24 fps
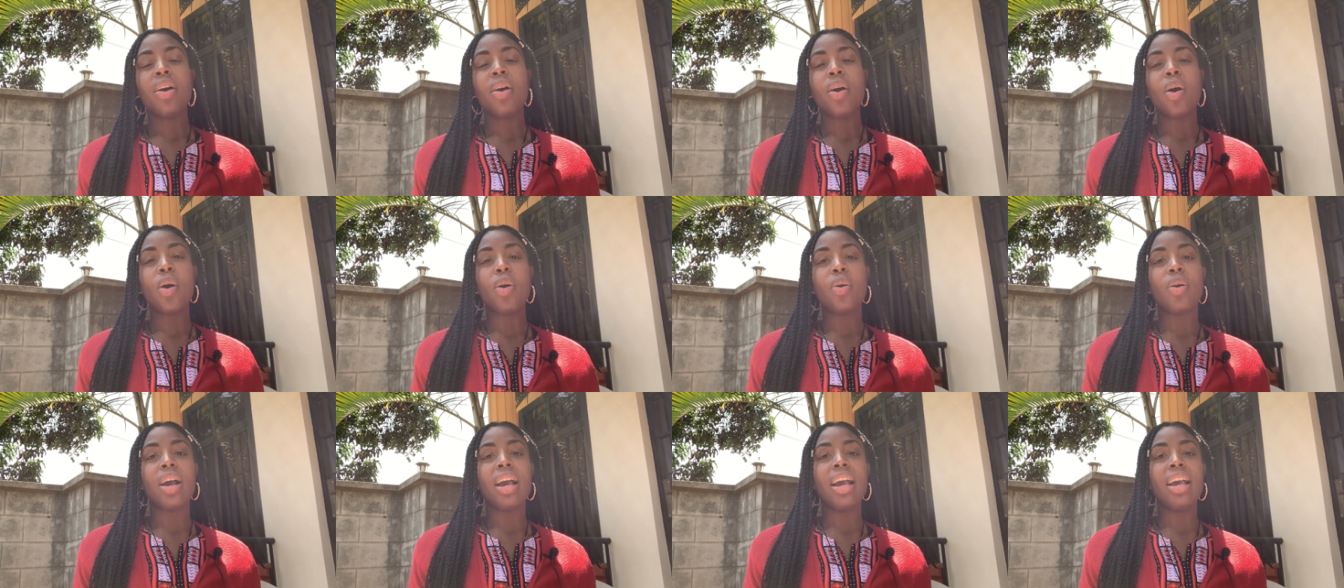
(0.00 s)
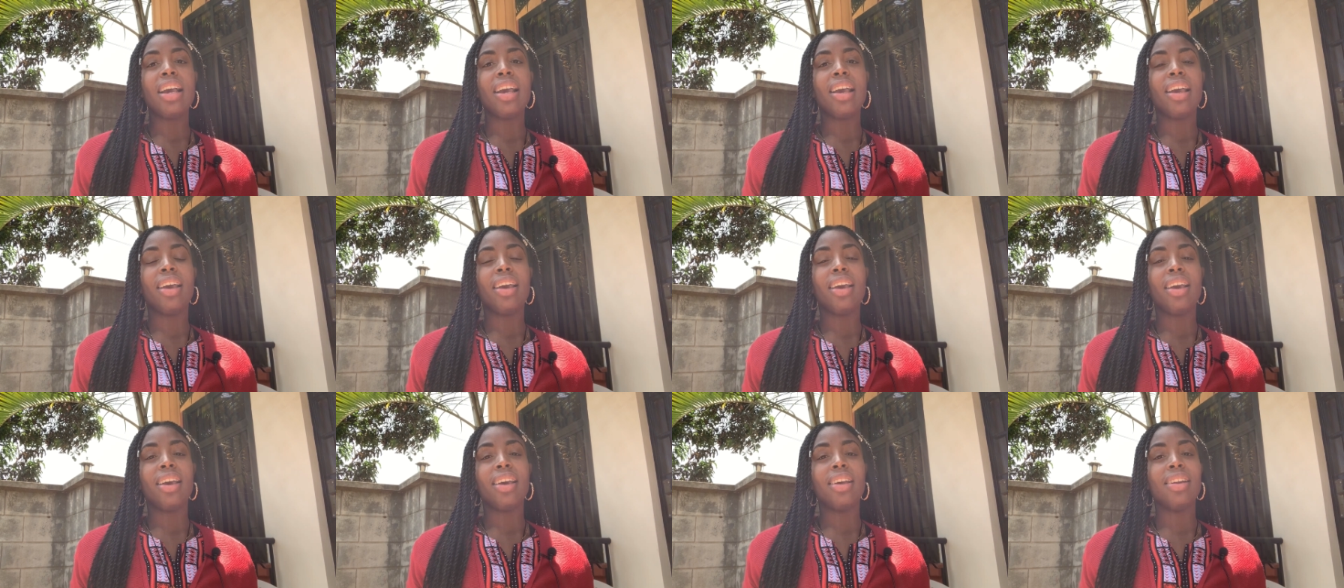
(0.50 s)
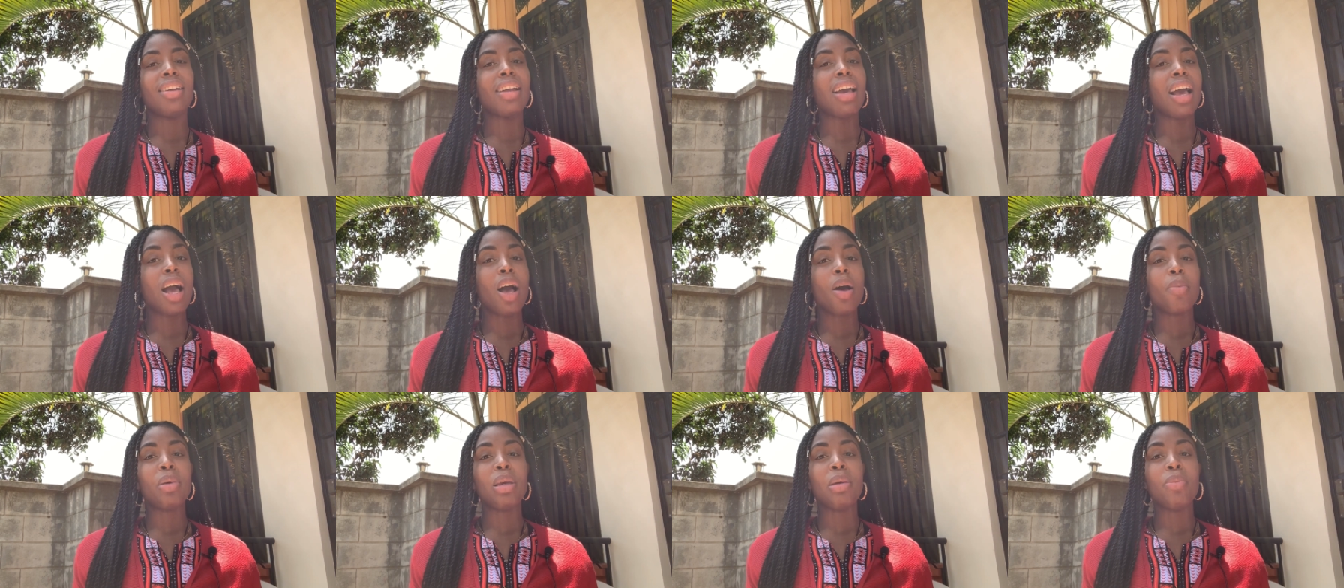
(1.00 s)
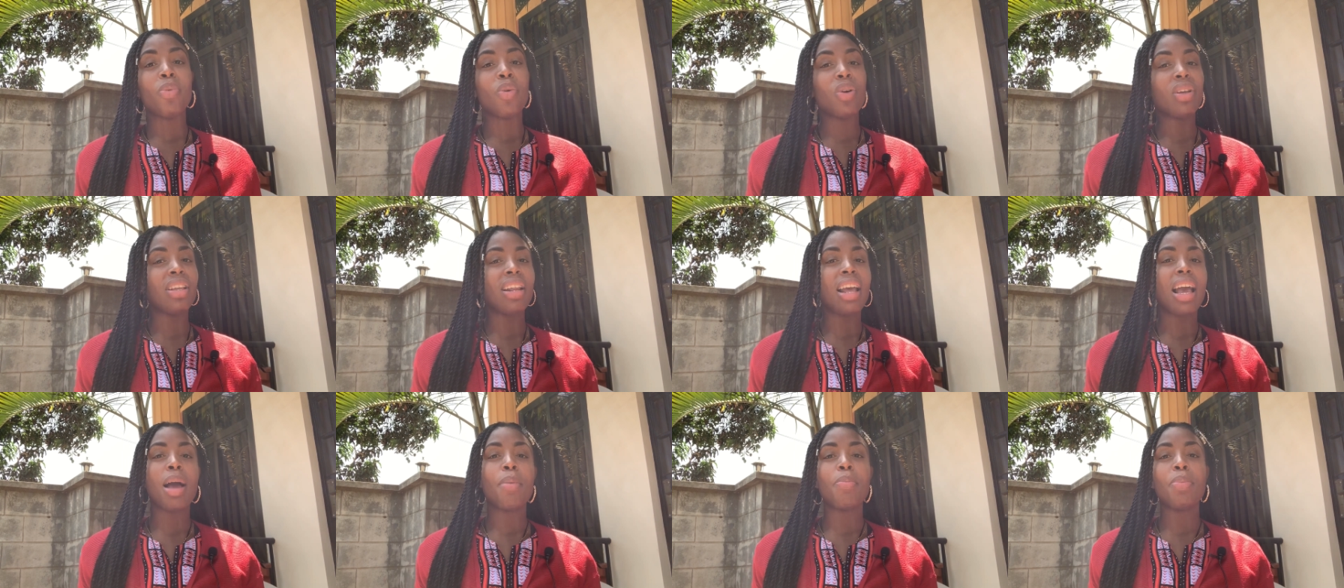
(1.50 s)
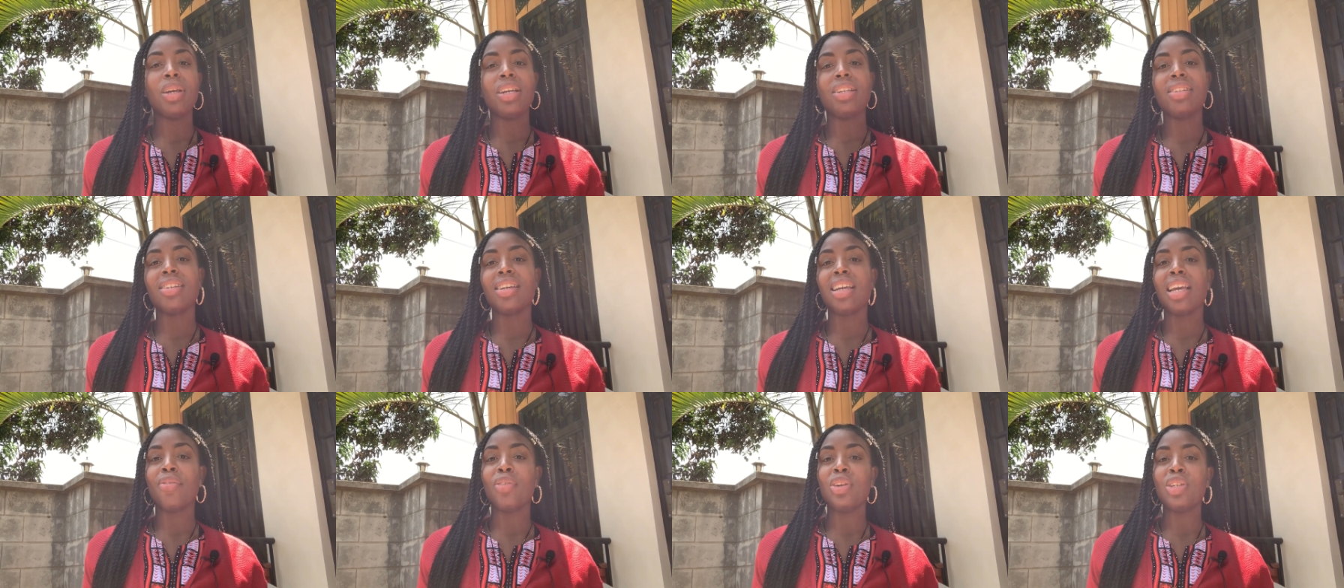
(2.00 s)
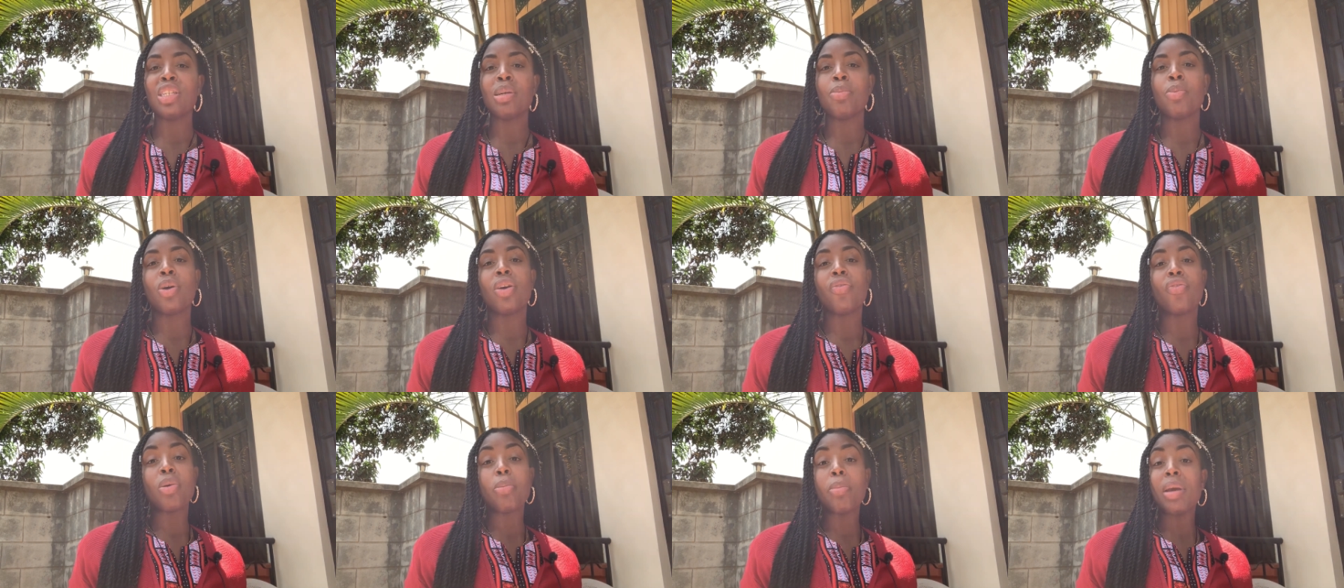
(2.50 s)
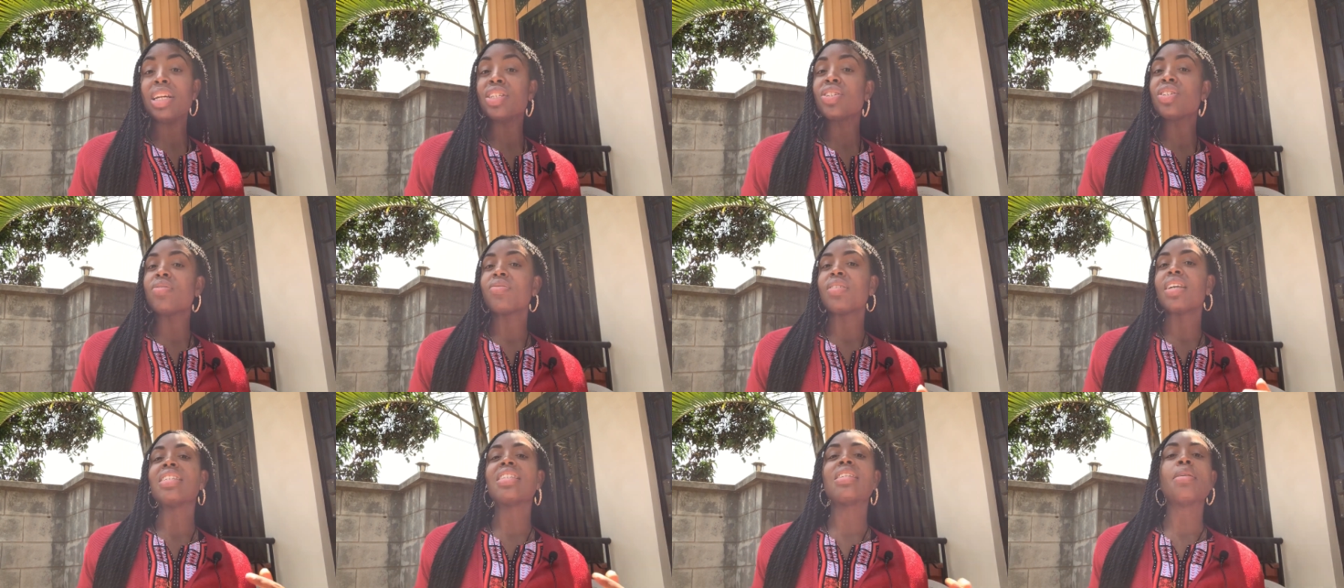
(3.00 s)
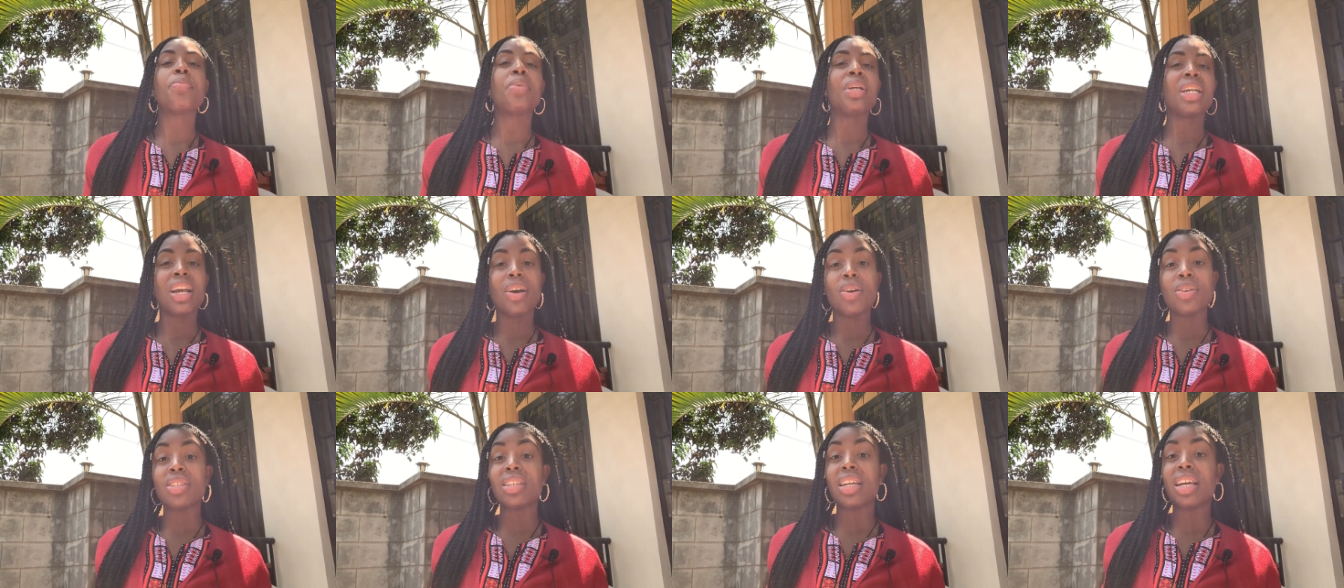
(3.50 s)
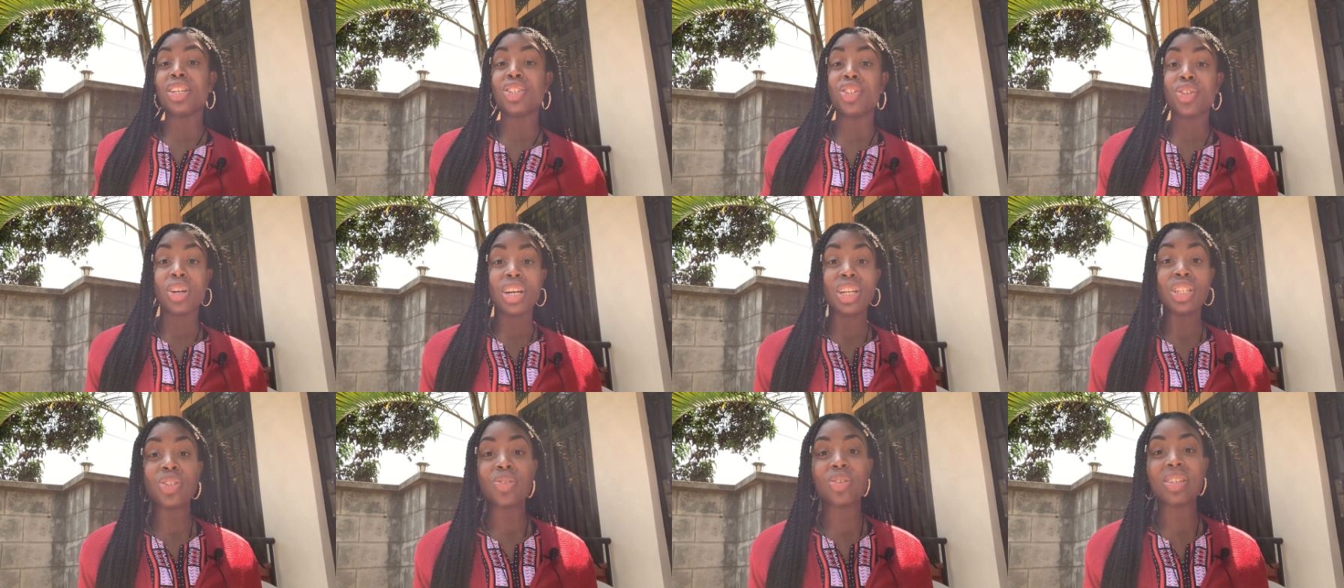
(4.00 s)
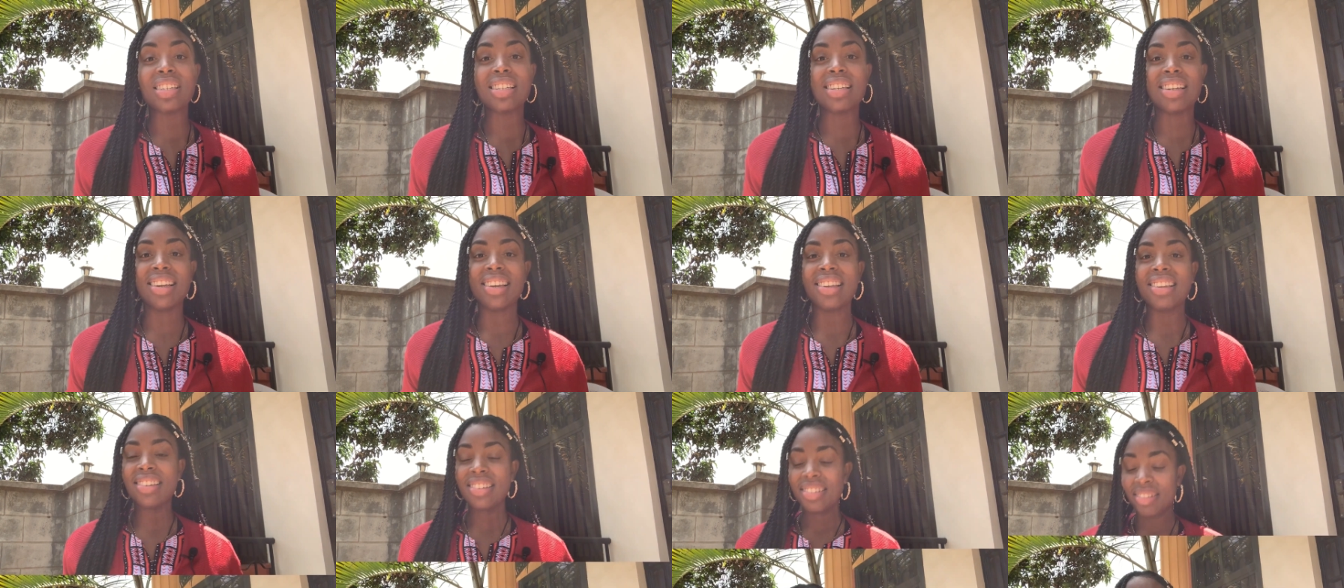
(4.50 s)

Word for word: all right and i'll be more than happy to give you some more information if there's something else that you're interested in